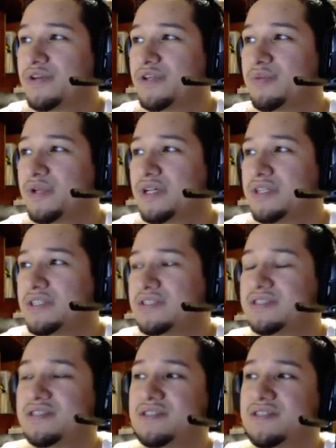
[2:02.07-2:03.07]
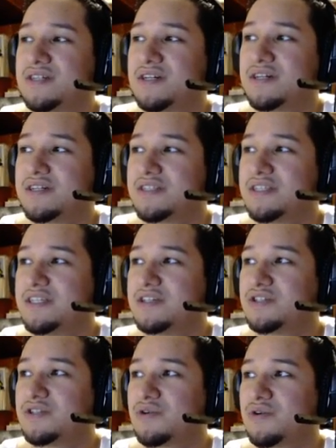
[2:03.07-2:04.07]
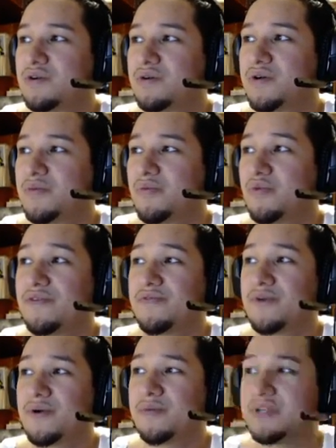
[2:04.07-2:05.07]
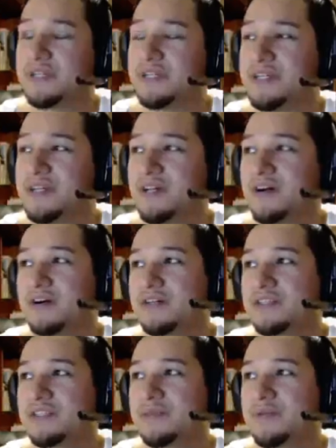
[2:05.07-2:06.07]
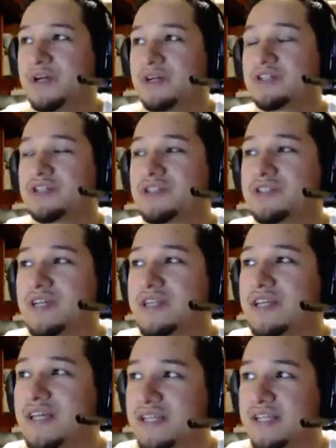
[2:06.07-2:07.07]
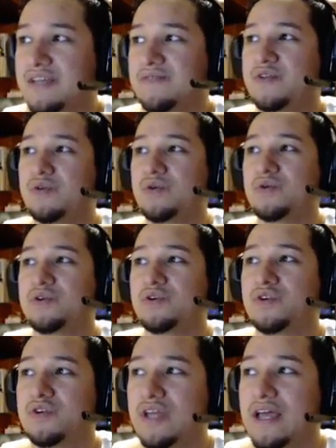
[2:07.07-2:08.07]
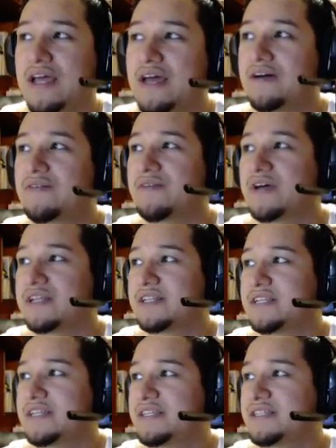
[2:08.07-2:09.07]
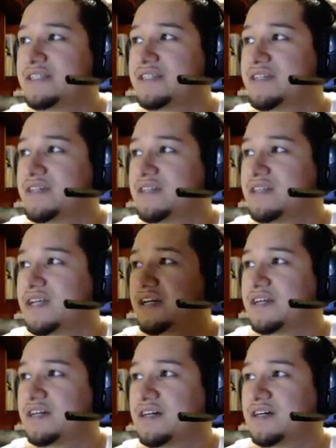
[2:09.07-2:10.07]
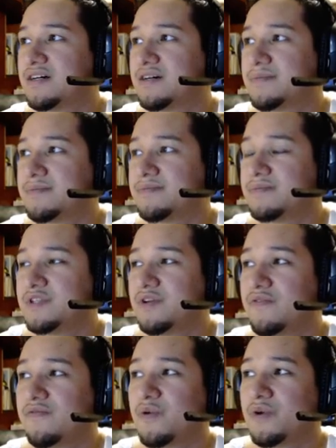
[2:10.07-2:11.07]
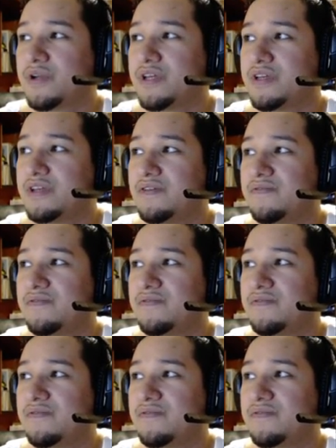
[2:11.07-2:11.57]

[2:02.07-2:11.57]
plus gear score, preferably on CB archers, and then if you could have at least like you know, 40